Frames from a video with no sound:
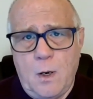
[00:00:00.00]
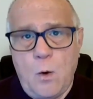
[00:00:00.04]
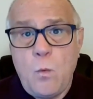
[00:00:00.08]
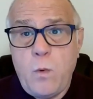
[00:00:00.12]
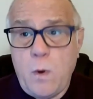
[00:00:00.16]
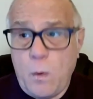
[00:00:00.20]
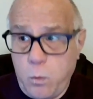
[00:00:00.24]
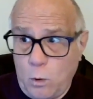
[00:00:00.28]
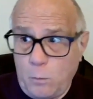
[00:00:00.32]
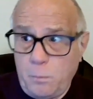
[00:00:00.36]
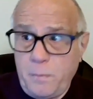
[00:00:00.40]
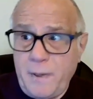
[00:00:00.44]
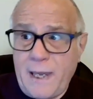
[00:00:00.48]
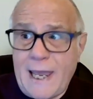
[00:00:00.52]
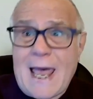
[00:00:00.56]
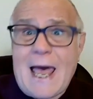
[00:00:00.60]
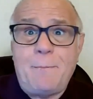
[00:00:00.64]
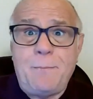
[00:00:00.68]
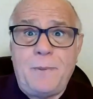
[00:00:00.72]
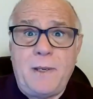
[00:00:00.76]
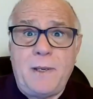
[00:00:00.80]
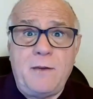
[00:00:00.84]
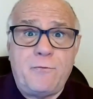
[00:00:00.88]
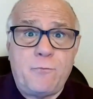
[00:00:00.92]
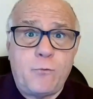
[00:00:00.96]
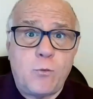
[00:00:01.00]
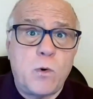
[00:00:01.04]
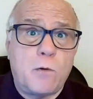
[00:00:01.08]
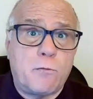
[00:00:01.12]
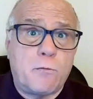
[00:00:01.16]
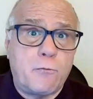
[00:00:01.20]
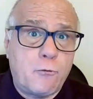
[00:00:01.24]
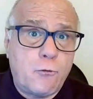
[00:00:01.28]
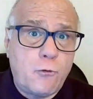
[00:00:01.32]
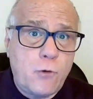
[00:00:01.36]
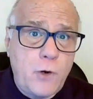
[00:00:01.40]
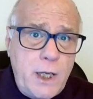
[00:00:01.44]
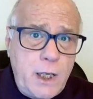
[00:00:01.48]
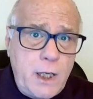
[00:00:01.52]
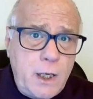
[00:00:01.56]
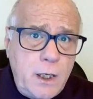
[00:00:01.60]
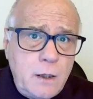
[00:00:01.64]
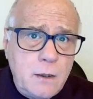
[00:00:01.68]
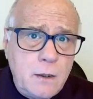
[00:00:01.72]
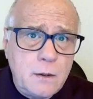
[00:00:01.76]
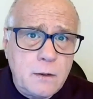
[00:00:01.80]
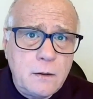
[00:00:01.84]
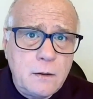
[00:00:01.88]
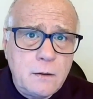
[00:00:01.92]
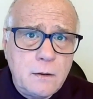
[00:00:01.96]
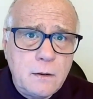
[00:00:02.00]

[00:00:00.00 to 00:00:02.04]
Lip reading: We will be happy if we're free.